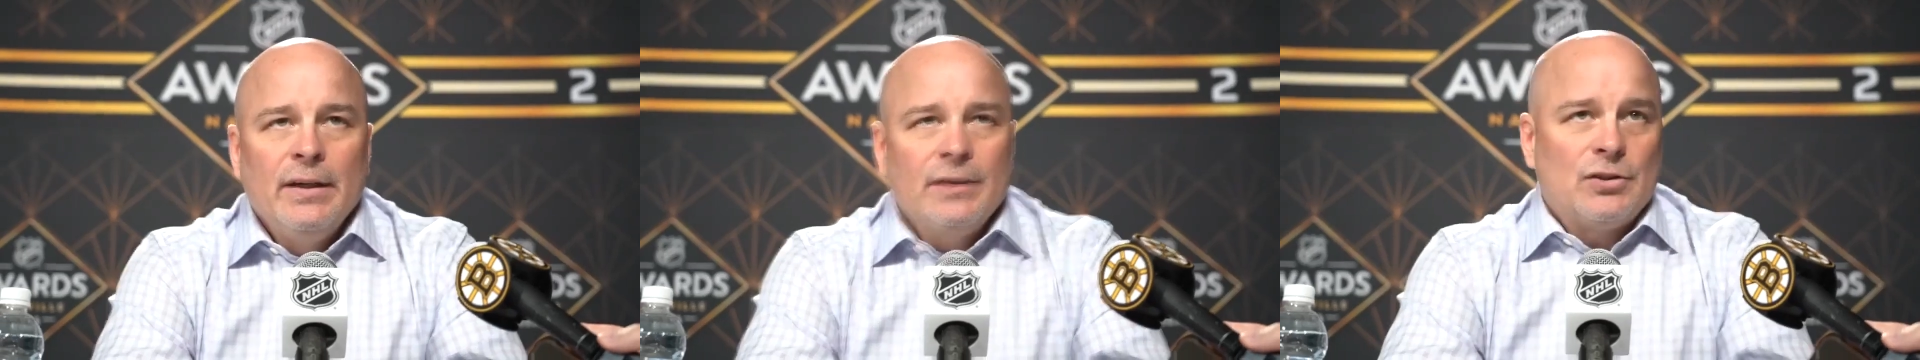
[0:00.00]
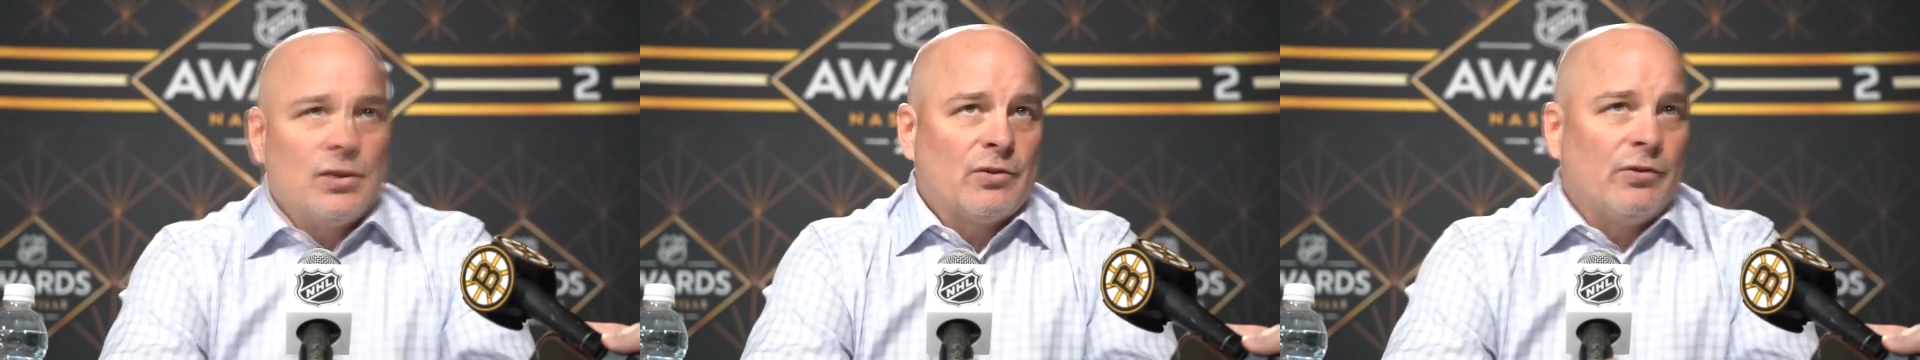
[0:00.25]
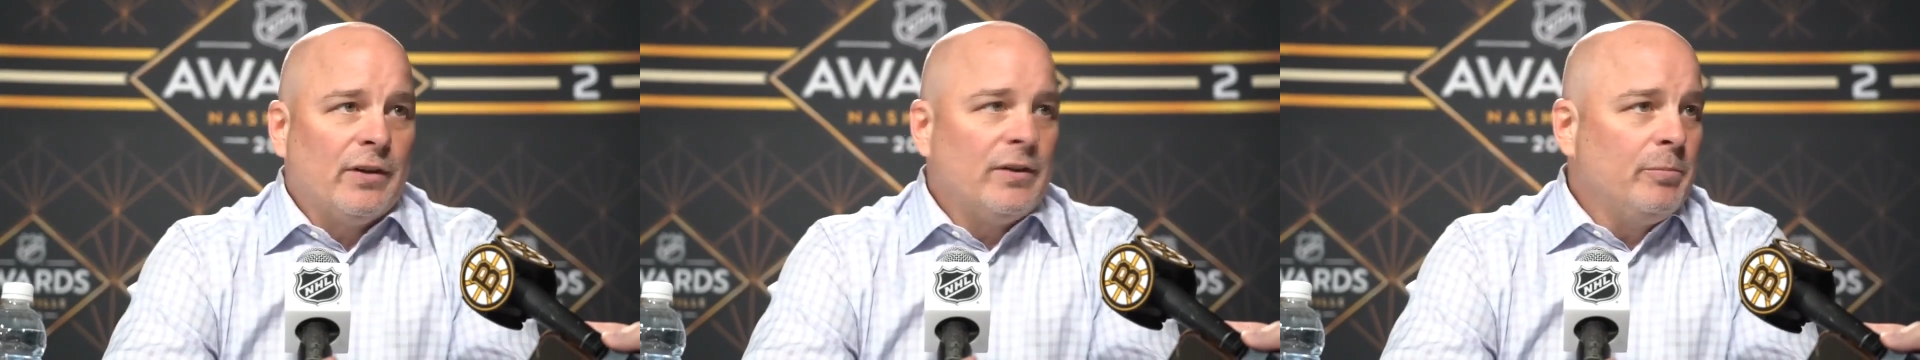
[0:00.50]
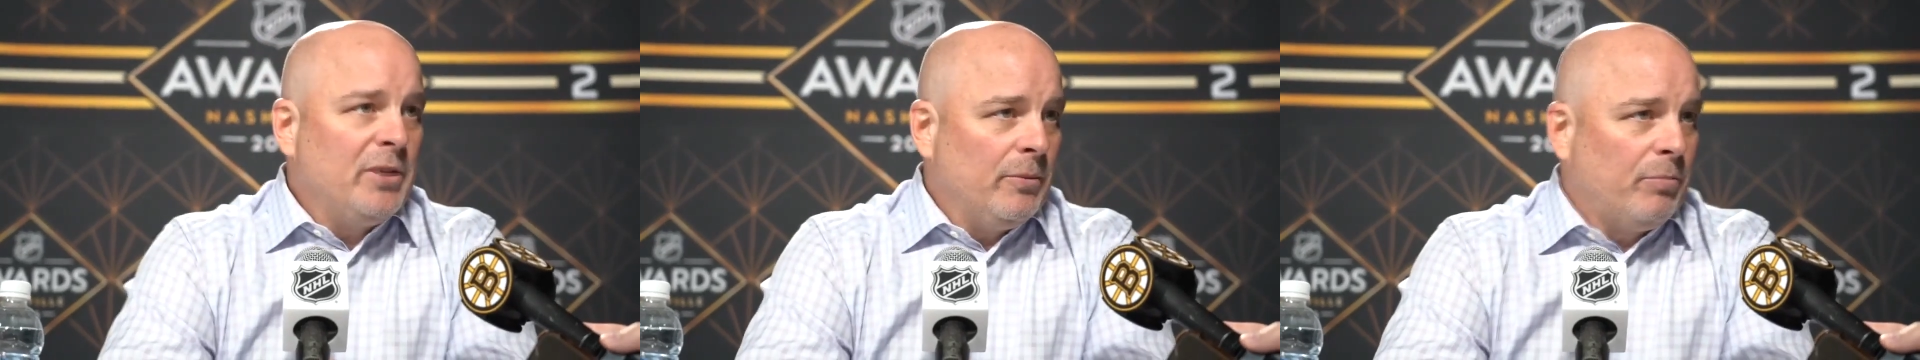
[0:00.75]
it's just fun
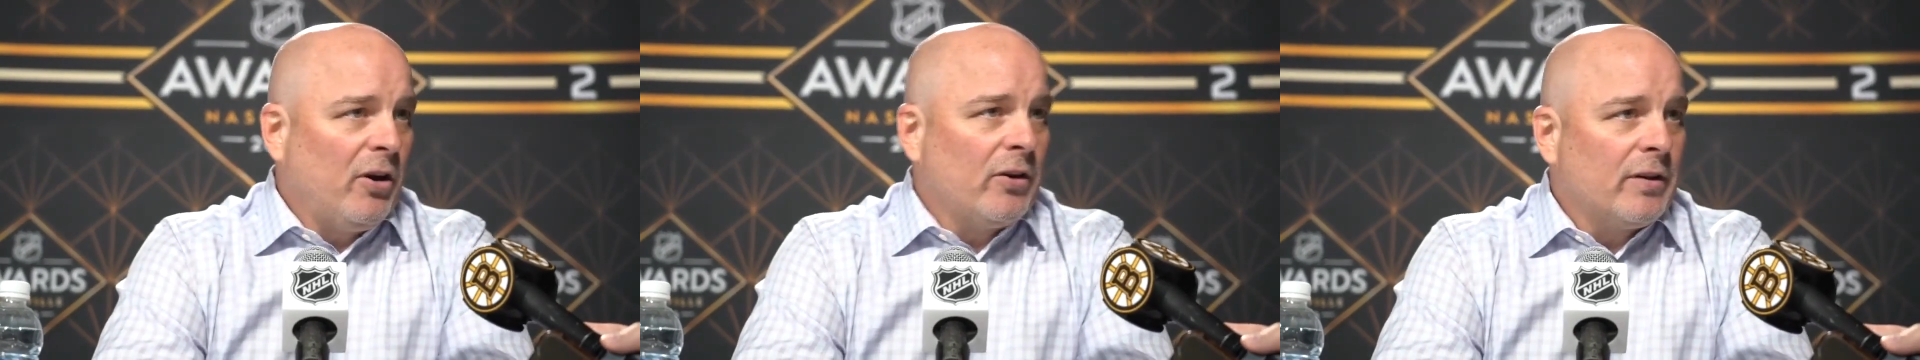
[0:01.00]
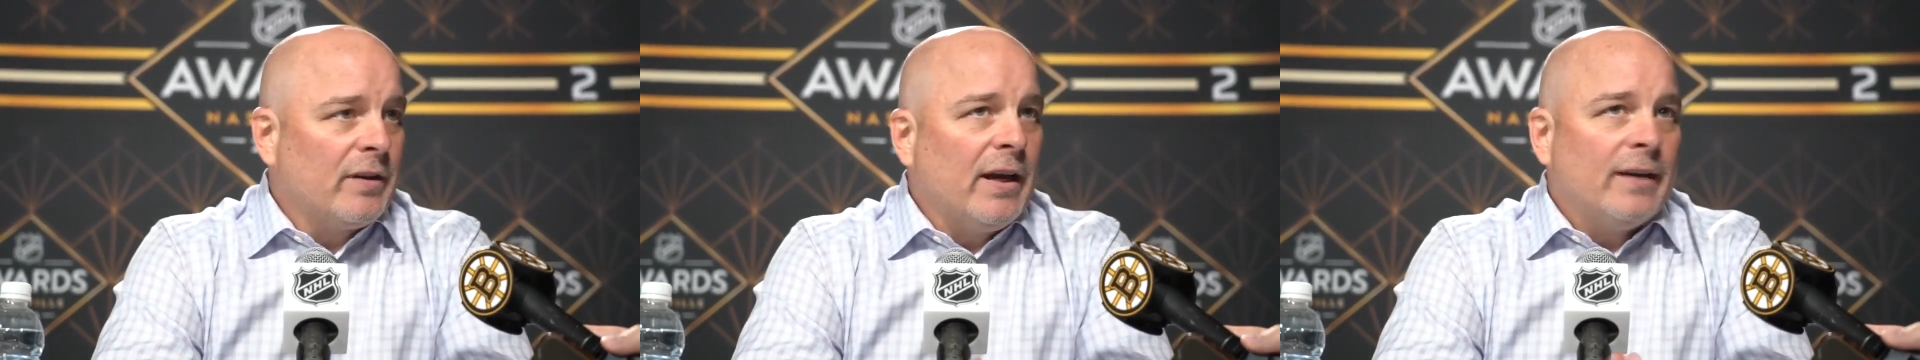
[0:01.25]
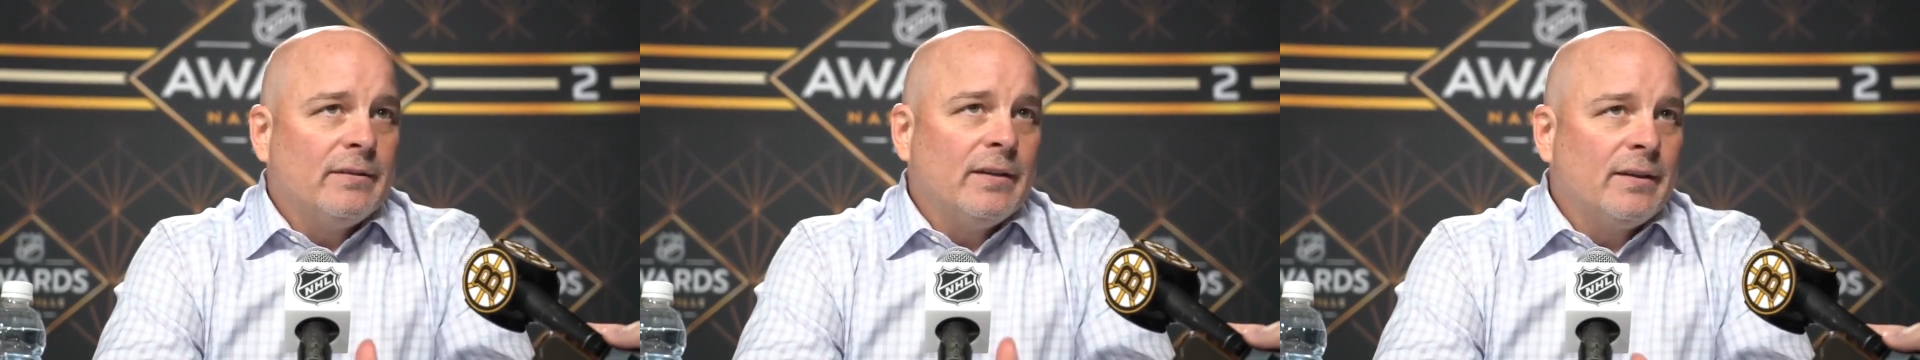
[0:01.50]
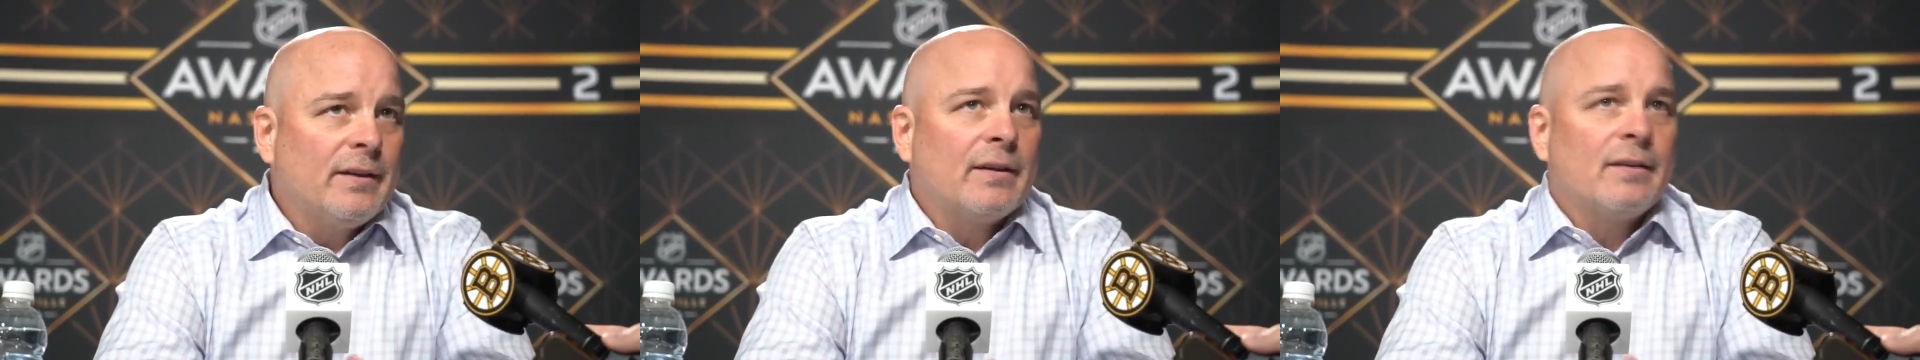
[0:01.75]
to be a part of that. And
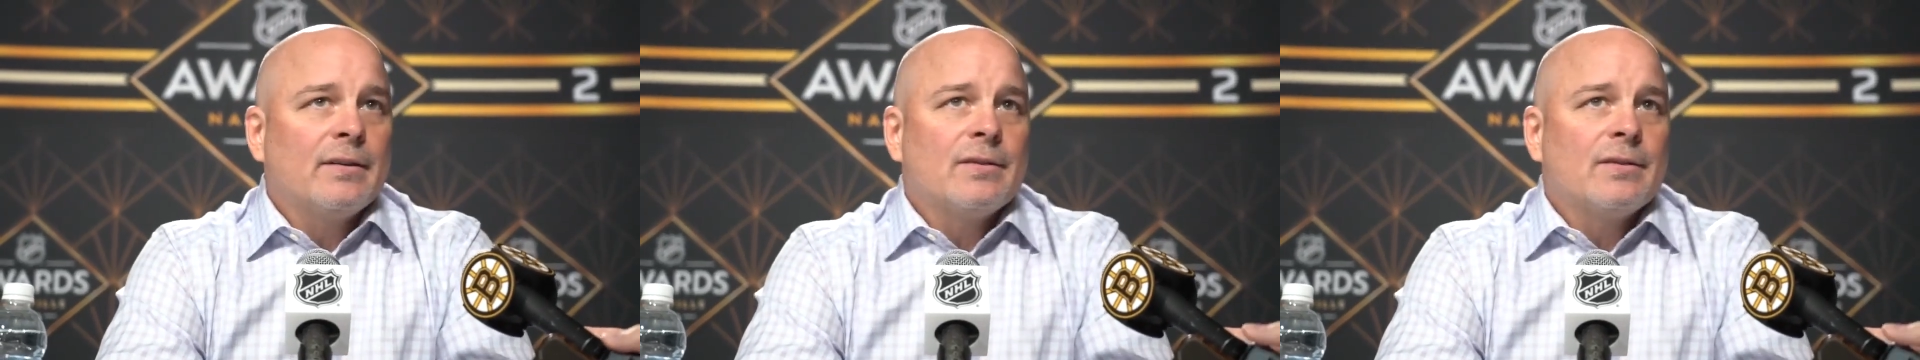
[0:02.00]
I think